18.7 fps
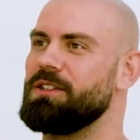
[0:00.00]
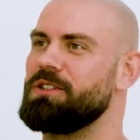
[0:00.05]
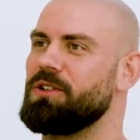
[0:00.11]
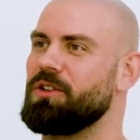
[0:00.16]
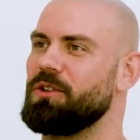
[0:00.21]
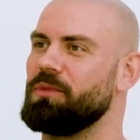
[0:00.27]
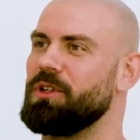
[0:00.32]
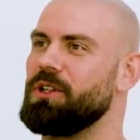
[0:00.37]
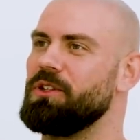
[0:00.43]
Do you
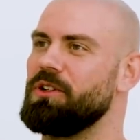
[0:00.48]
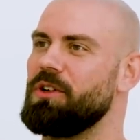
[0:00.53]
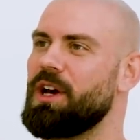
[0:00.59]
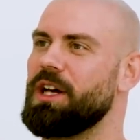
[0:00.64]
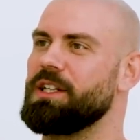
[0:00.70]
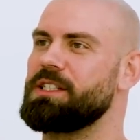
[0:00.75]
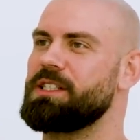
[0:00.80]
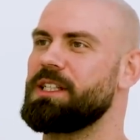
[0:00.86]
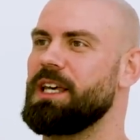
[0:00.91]
know what I mean? You know
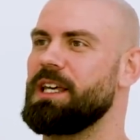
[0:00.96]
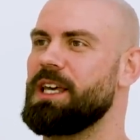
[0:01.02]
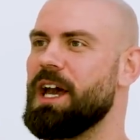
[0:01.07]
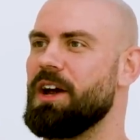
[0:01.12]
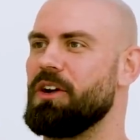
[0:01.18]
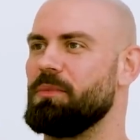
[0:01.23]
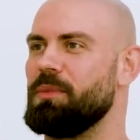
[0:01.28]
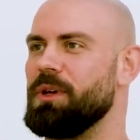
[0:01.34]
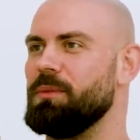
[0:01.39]
how to take
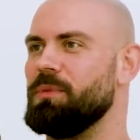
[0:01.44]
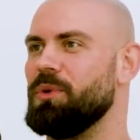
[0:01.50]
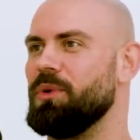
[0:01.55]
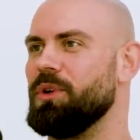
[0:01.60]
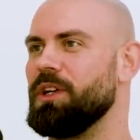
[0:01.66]
care of people.